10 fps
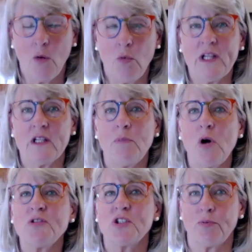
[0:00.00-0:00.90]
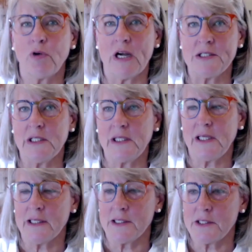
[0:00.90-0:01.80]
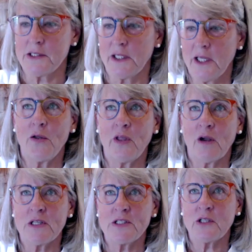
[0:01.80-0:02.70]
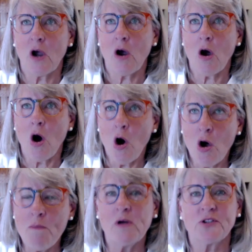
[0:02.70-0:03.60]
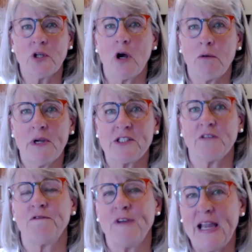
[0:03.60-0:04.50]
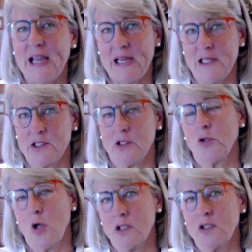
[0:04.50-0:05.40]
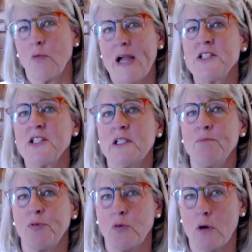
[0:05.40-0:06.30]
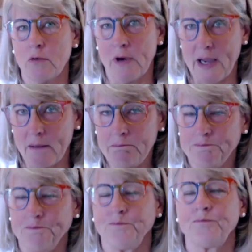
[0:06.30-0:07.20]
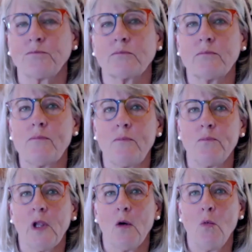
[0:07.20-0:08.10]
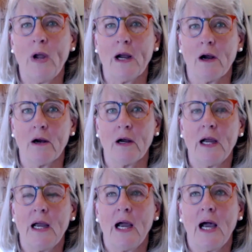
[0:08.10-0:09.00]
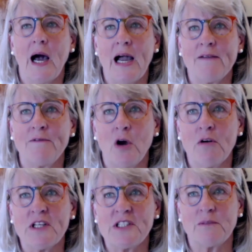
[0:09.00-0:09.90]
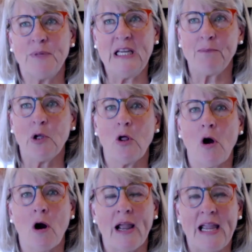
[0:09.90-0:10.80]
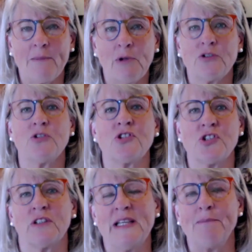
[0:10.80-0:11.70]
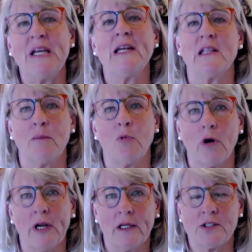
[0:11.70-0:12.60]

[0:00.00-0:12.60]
One of the most surprising is there is almost always a phase along the Right Sleep program where I've noticed that people are able to sleep in the morning.